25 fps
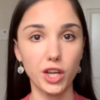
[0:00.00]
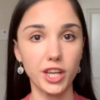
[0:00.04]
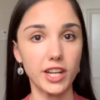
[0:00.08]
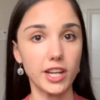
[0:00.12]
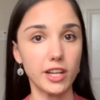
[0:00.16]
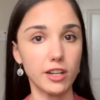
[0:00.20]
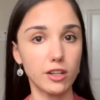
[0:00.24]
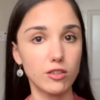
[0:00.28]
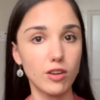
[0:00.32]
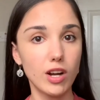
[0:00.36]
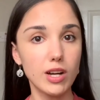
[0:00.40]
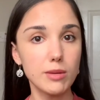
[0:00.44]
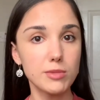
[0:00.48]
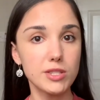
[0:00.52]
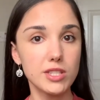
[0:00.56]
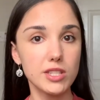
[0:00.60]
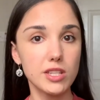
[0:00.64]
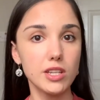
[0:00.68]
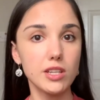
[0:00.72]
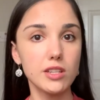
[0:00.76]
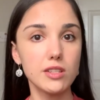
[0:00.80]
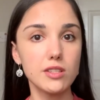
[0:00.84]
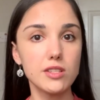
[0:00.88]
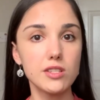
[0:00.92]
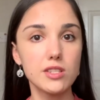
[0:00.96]
at crime
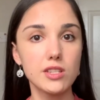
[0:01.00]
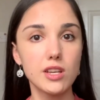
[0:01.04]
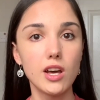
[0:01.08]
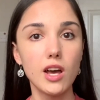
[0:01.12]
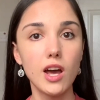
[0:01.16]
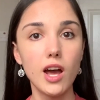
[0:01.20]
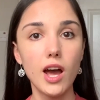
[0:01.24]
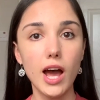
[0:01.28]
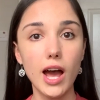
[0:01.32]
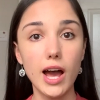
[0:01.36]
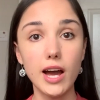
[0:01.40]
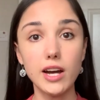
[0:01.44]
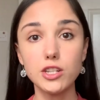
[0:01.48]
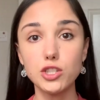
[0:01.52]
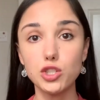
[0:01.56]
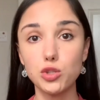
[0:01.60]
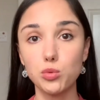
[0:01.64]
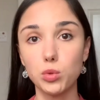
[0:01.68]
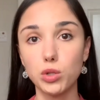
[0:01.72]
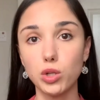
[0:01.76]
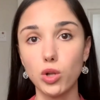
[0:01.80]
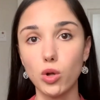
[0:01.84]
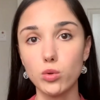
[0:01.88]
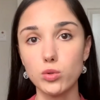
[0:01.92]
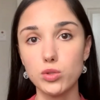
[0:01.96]
scenes, and you
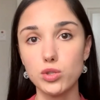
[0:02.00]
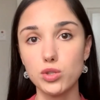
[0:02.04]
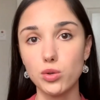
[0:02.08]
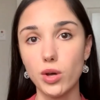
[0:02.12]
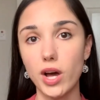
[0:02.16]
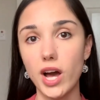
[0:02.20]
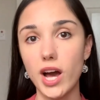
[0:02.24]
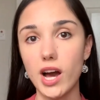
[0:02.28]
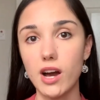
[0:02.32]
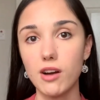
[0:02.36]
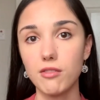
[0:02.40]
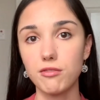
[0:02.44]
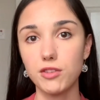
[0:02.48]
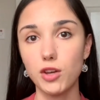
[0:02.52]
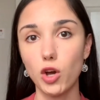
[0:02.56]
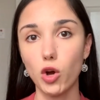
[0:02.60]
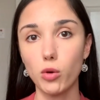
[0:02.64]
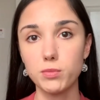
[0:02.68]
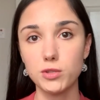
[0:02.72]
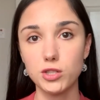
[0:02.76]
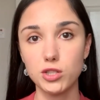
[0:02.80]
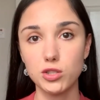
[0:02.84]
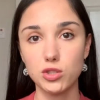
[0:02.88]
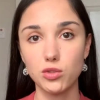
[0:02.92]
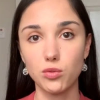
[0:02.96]
will also have the
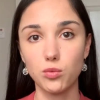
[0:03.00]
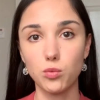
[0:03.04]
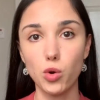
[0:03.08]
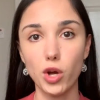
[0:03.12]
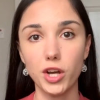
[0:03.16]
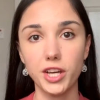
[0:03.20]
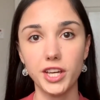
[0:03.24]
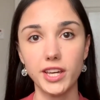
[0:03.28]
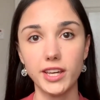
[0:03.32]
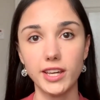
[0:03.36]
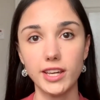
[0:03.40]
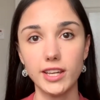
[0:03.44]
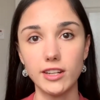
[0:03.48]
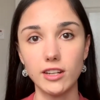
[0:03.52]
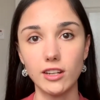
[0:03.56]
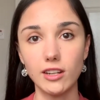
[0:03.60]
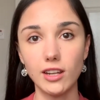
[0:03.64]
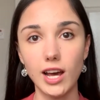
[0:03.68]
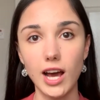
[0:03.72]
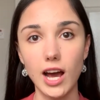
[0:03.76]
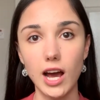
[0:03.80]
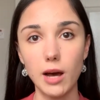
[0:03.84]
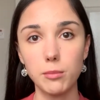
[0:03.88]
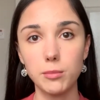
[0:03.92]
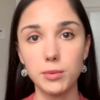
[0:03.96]
options of working in a
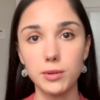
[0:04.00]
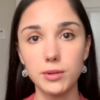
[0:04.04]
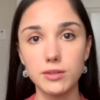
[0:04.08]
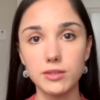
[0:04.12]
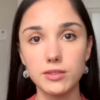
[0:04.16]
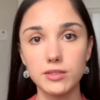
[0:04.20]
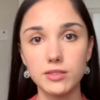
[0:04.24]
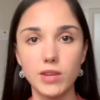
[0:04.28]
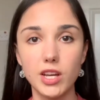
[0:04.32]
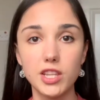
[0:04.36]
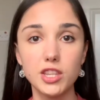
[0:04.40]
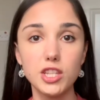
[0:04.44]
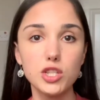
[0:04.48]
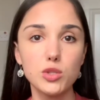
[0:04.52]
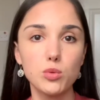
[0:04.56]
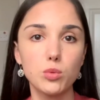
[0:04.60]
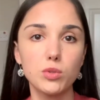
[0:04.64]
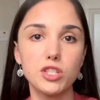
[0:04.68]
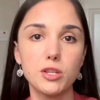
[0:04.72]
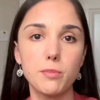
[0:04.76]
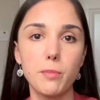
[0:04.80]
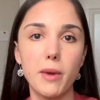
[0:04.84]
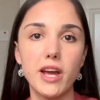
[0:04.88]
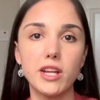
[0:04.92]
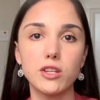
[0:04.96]
lab. And this will
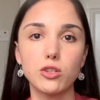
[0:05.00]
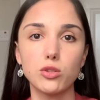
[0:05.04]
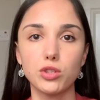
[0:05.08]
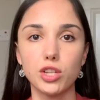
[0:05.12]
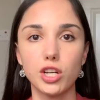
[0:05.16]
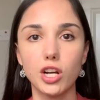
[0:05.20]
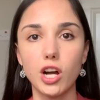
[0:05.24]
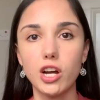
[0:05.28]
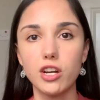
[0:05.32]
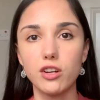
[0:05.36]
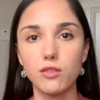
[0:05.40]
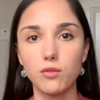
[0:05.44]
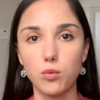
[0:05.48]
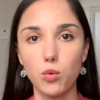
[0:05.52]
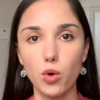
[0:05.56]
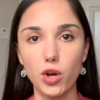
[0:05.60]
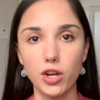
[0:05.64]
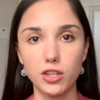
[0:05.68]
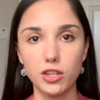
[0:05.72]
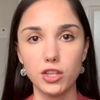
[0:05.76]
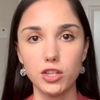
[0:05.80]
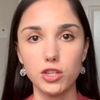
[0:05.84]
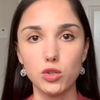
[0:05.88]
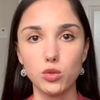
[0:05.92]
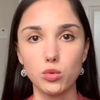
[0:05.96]
depend on the kind of work
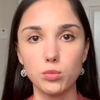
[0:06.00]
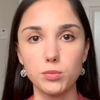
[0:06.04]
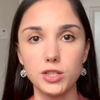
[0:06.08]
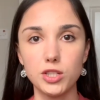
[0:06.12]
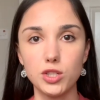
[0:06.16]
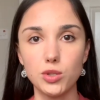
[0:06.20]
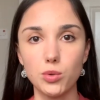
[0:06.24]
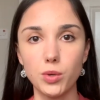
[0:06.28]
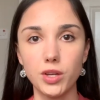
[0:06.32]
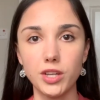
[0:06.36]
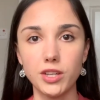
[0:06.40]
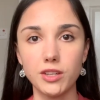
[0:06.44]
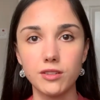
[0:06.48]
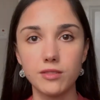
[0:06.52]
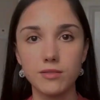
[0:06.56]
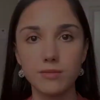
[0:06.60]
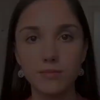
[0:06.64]
that you'll be doing.